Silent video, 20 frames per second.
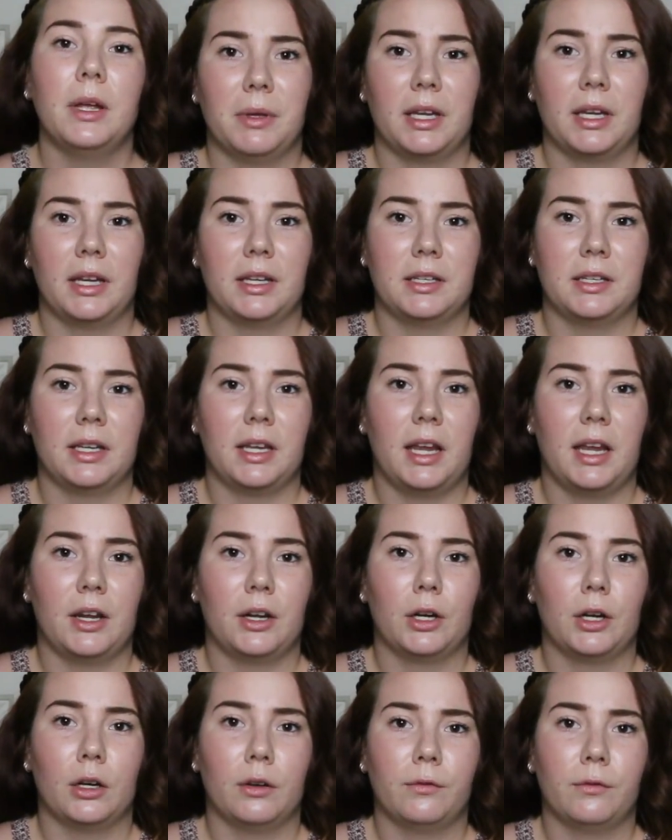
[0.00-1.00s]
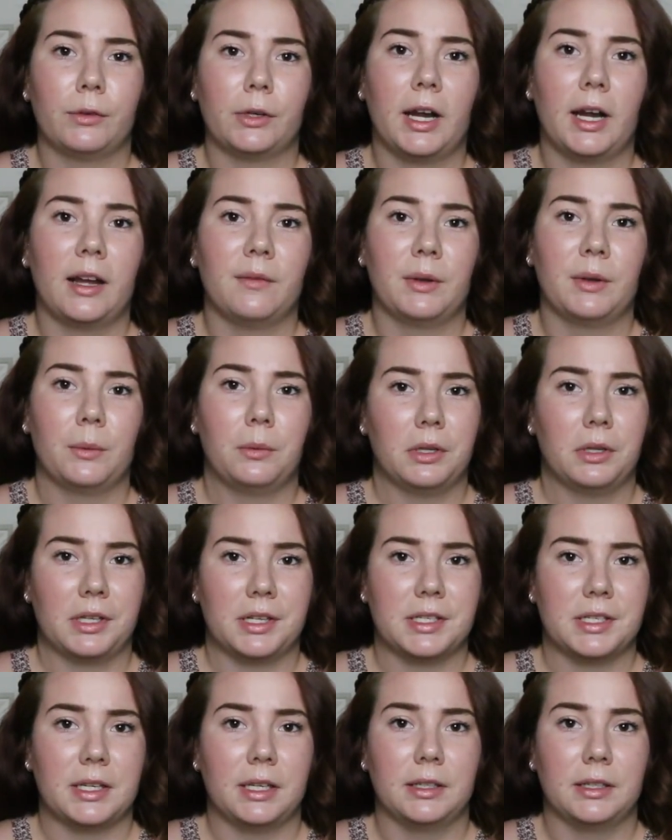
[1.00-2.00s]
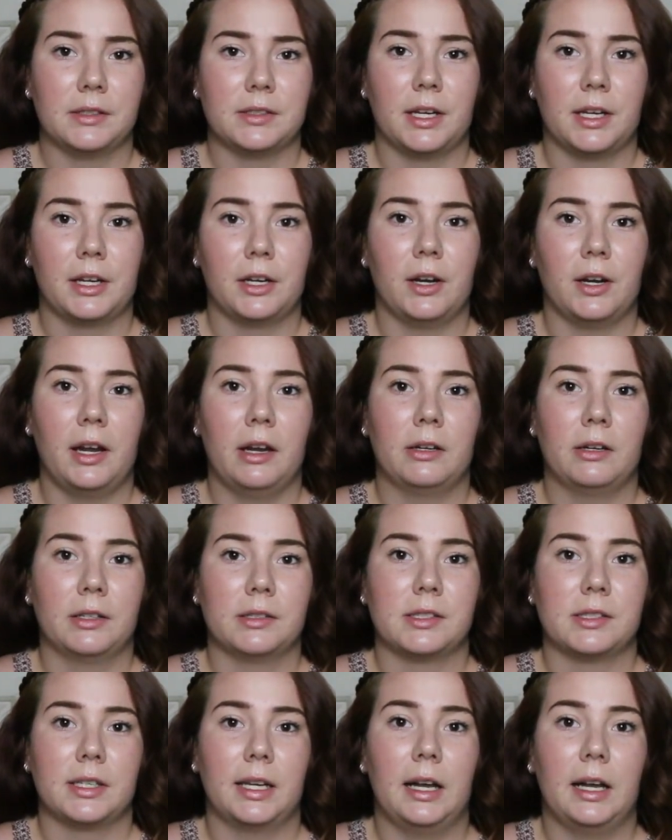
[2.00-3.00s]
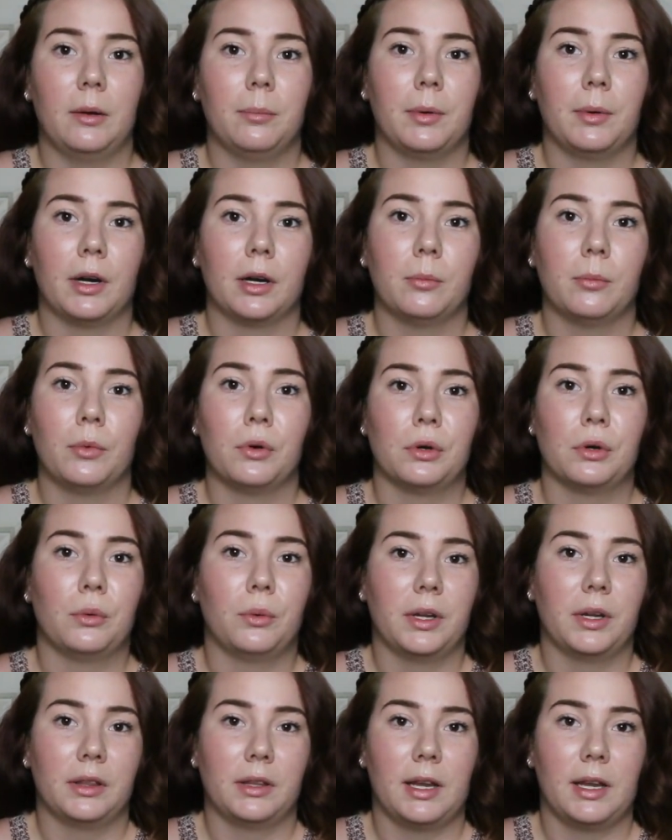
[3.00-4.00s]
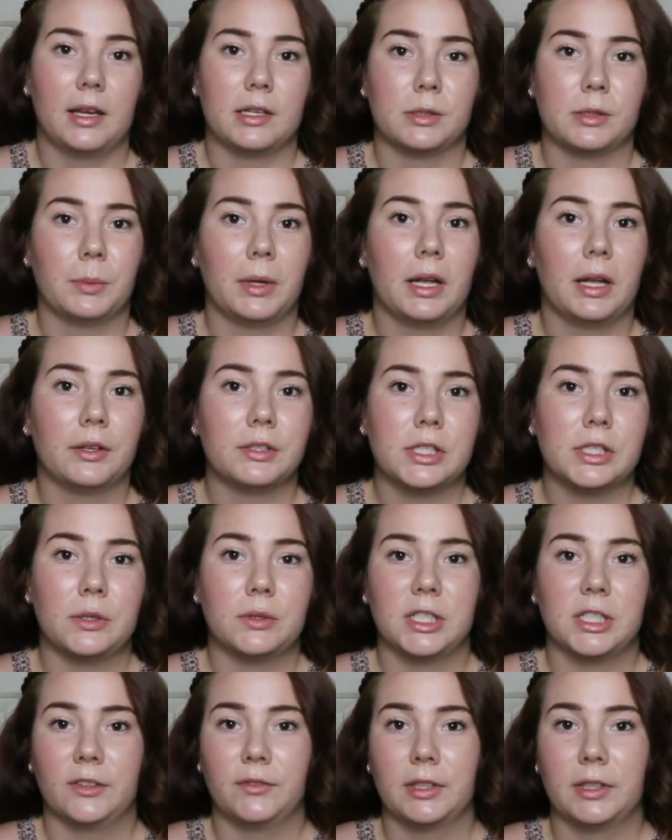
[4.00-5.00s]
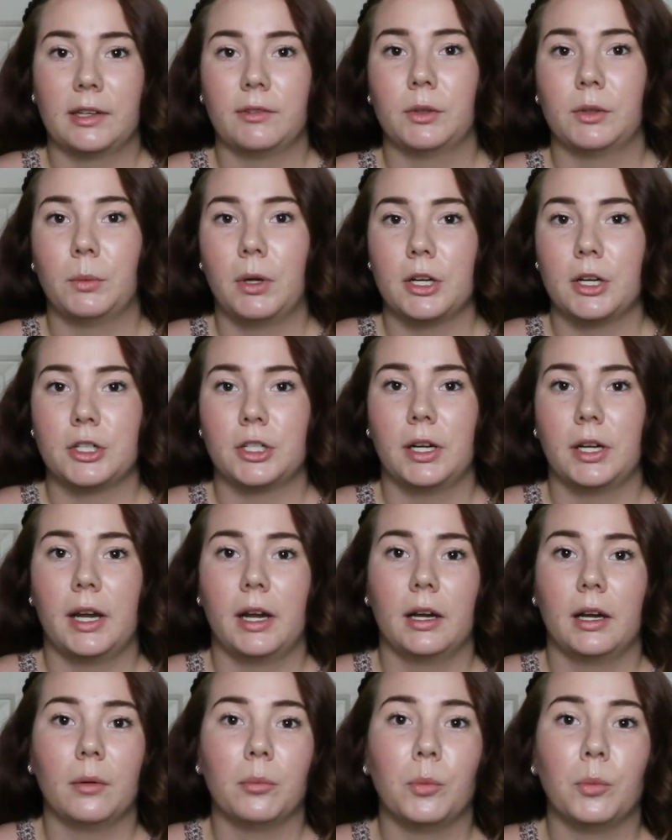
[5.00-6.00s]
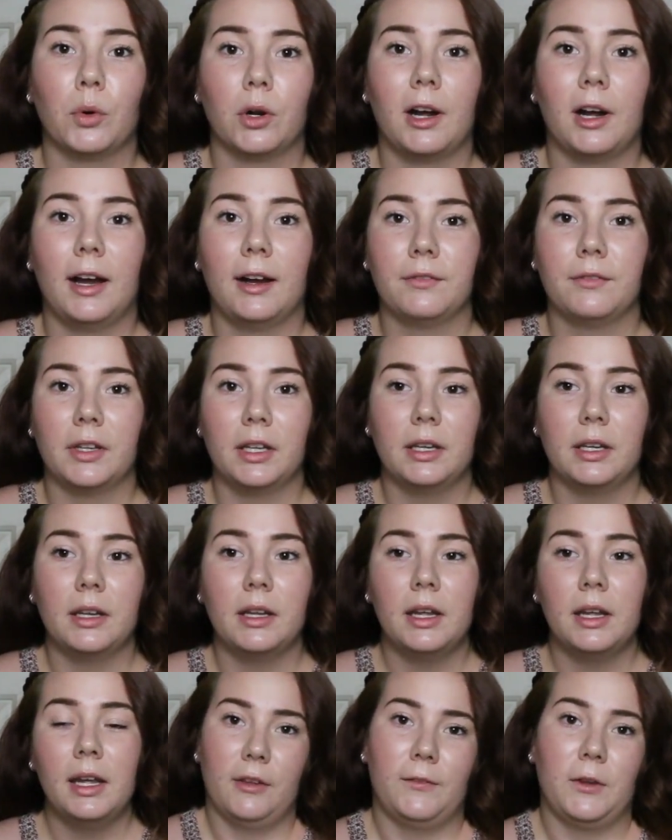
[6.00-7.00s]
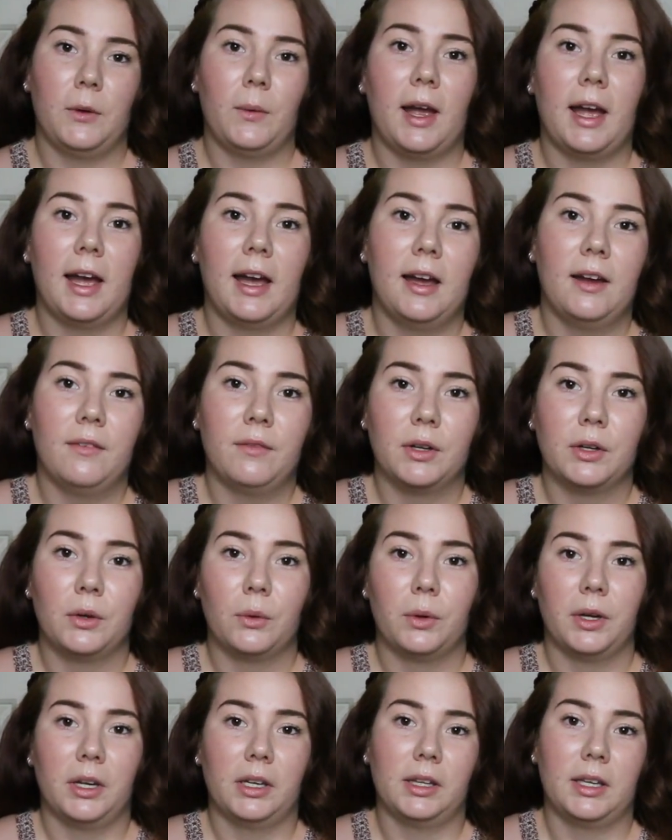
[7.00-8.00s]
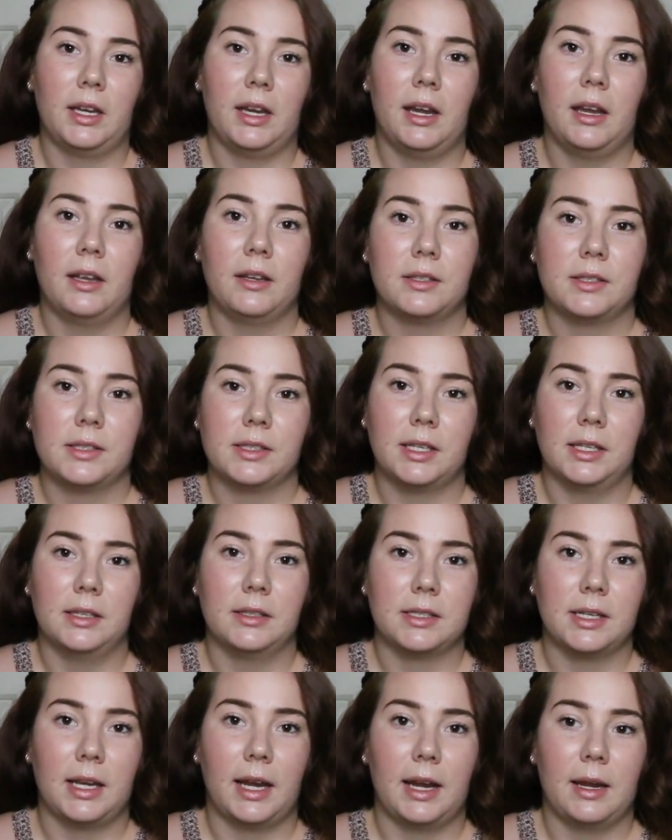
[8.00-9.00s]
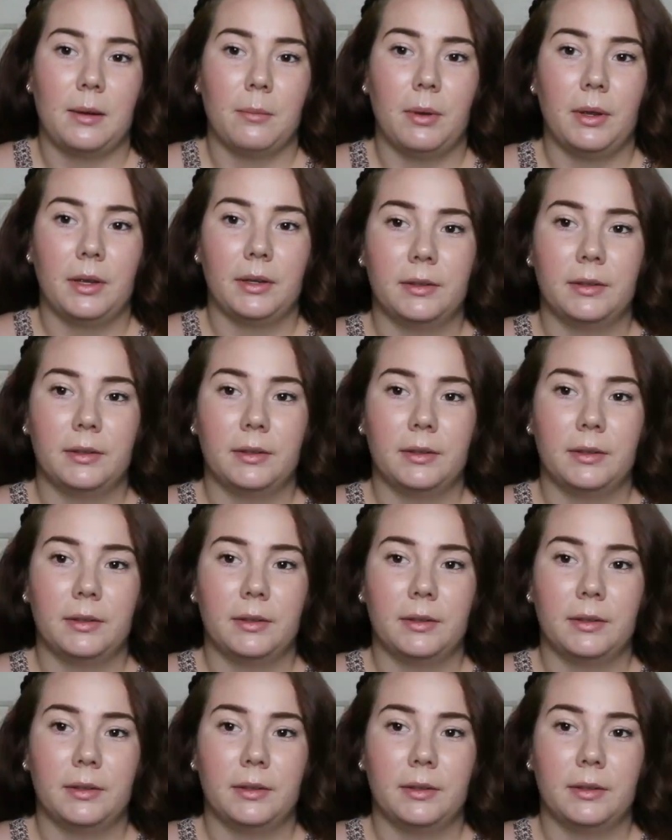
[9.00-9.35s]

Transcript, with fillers: big indicator for having oily skin is that your hair and scalp are more oily as well. So you definitely have to wash your hair more often if you have an oily skin type.